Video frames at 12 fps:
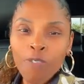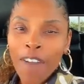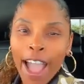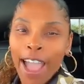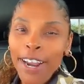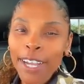Through
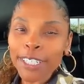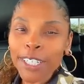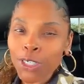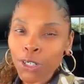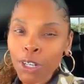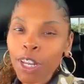divine
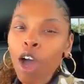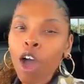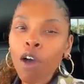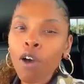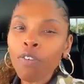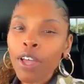unconditional
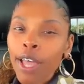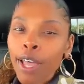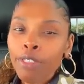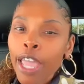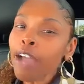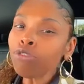love,
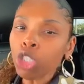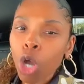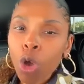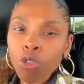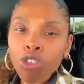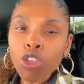they
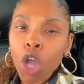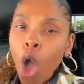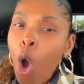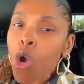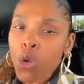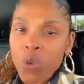have chosen
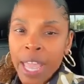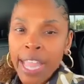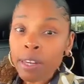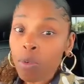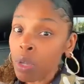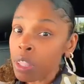to
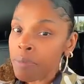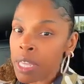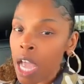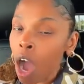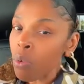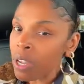co-create
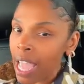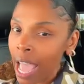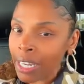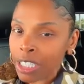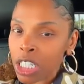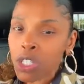with me a
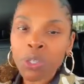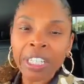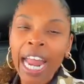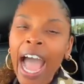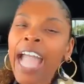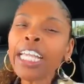reality
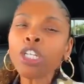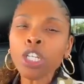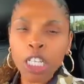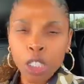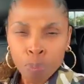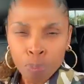so that I
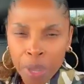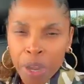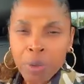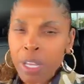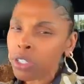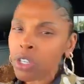can
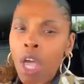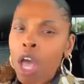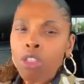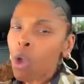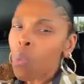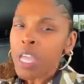experience
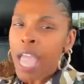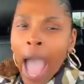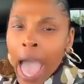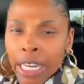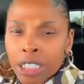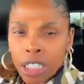the
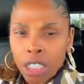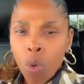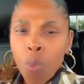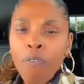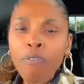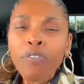
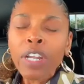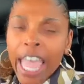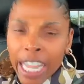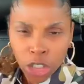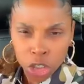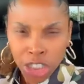reality, the
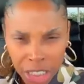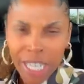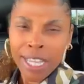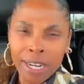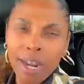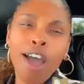
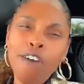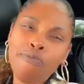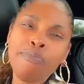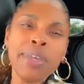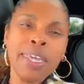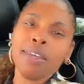reflection
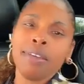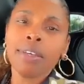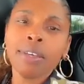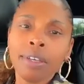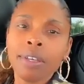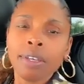of me.